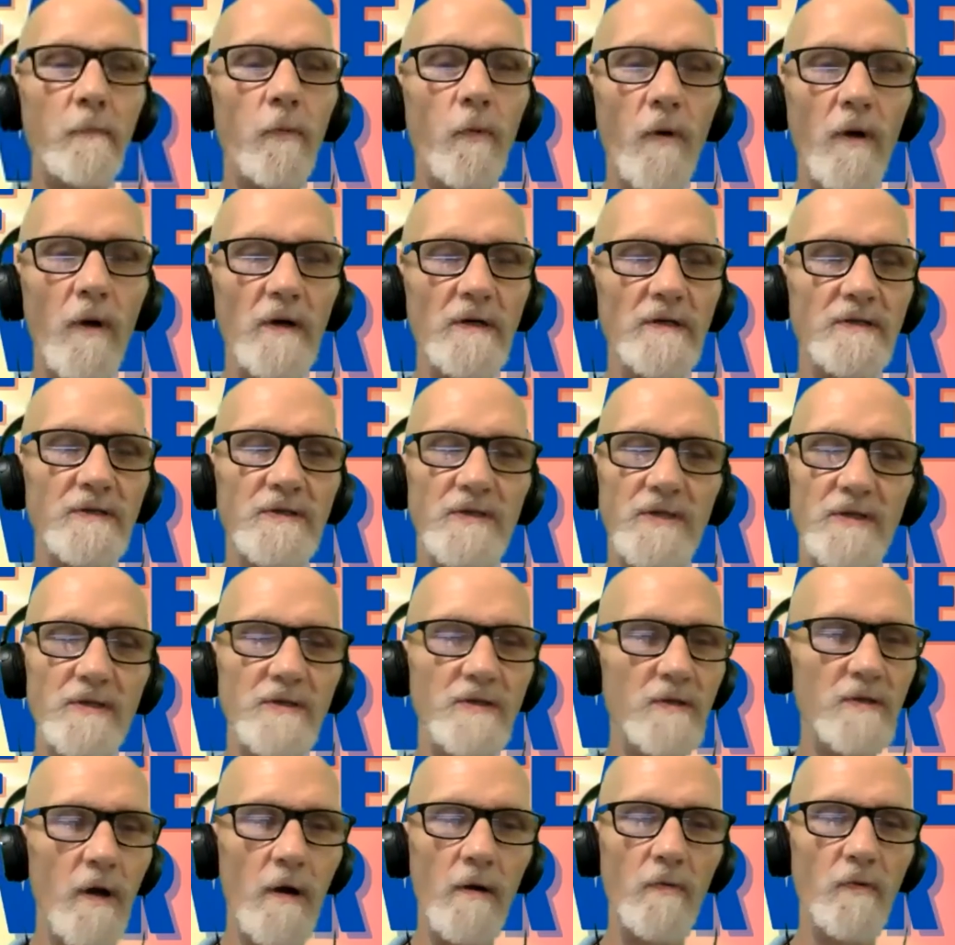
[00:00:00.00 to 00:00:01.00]
one is just
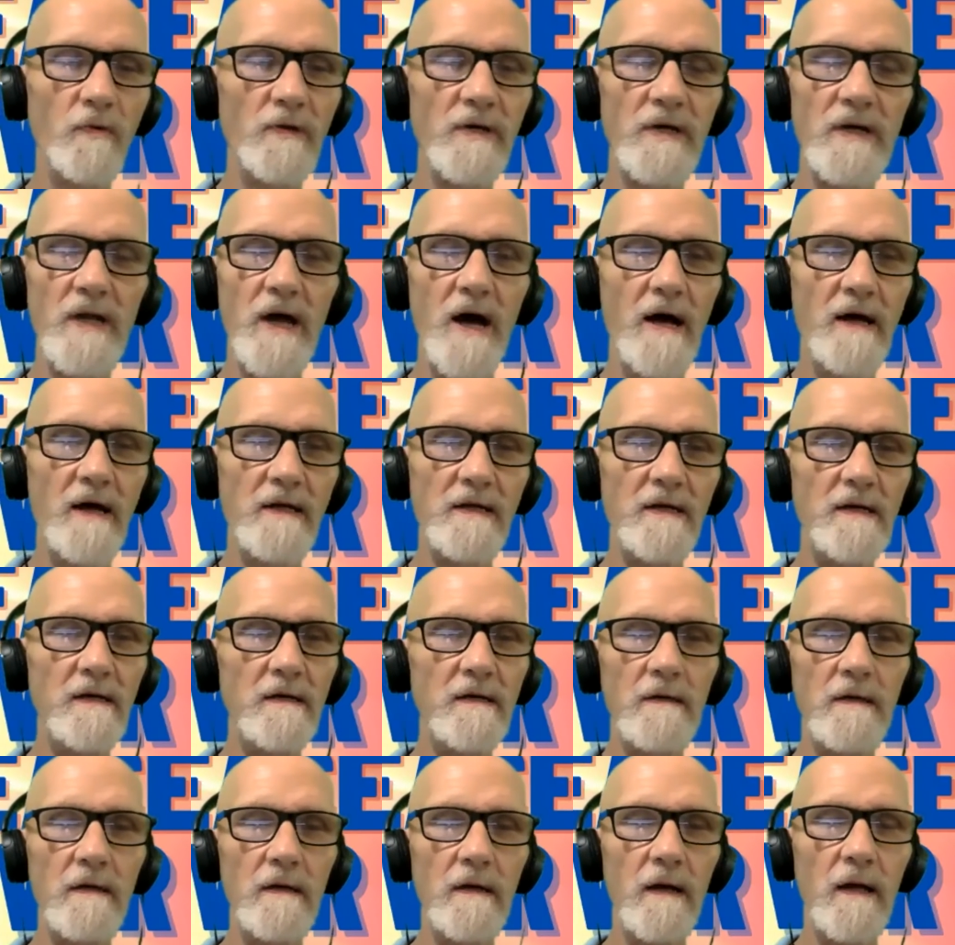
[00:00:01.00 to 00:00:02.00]
start with the
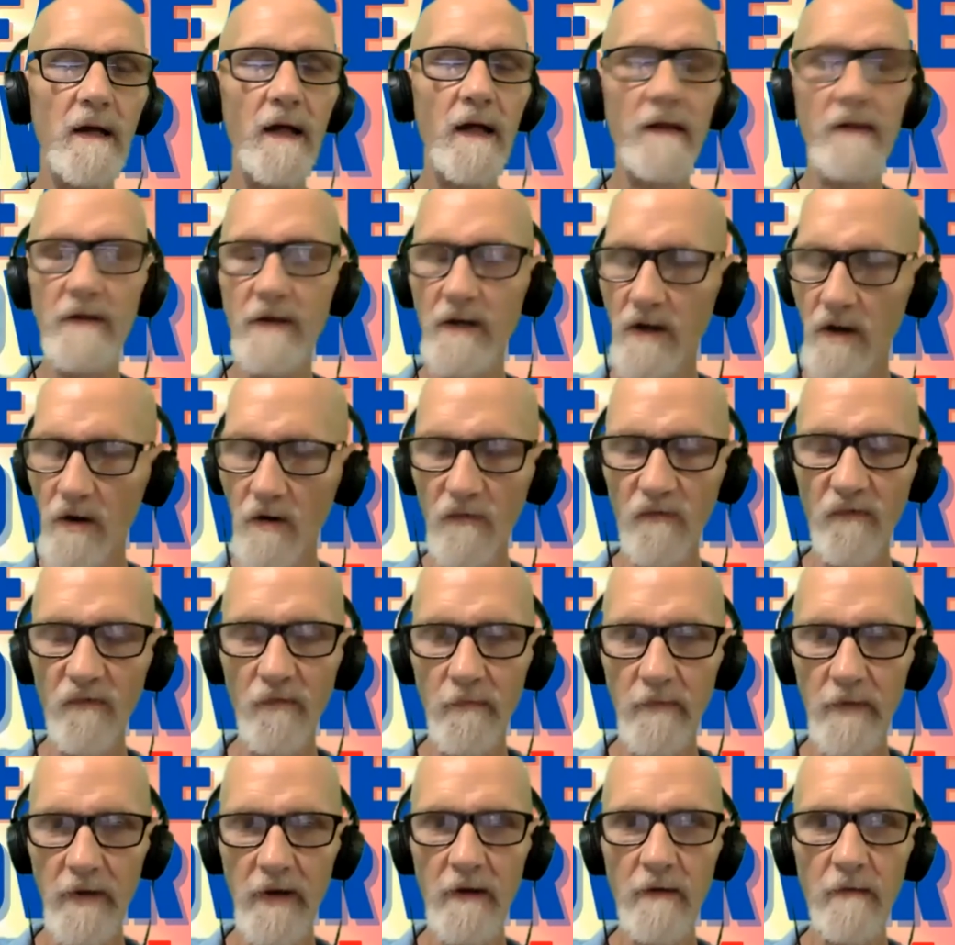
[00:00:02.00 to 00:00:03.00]
90 and then go
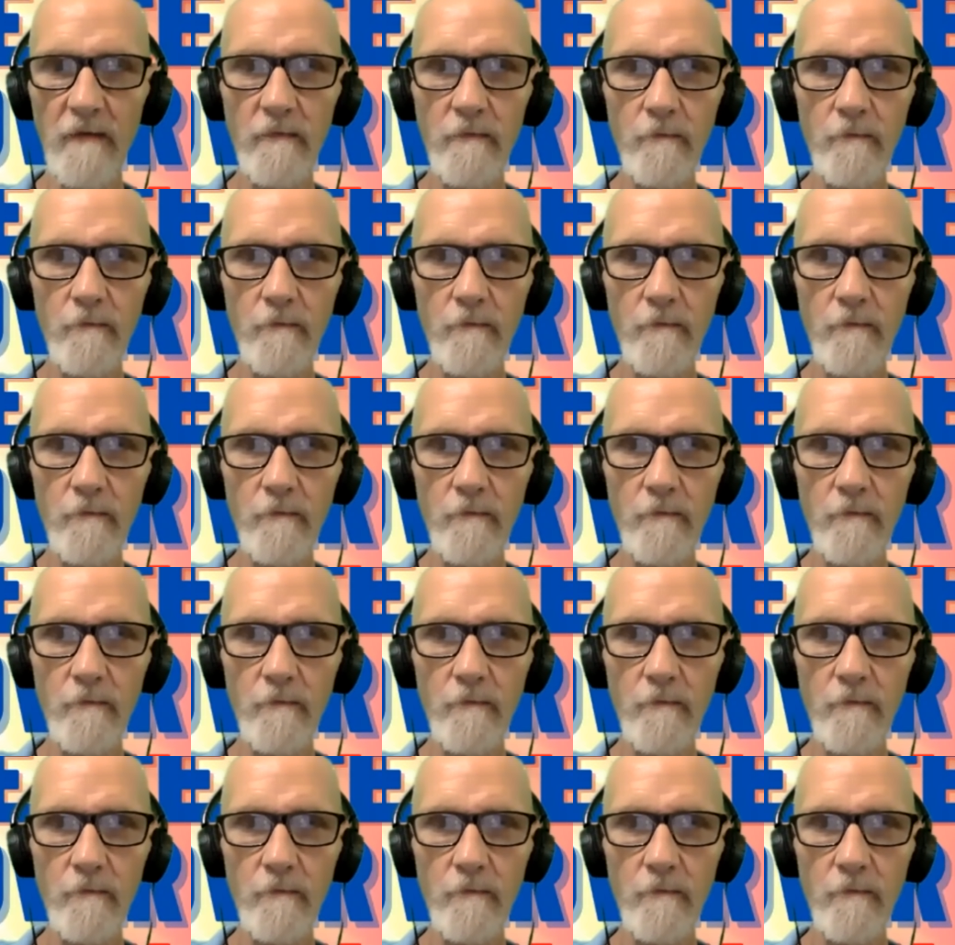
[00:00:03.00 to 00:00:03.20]
from there.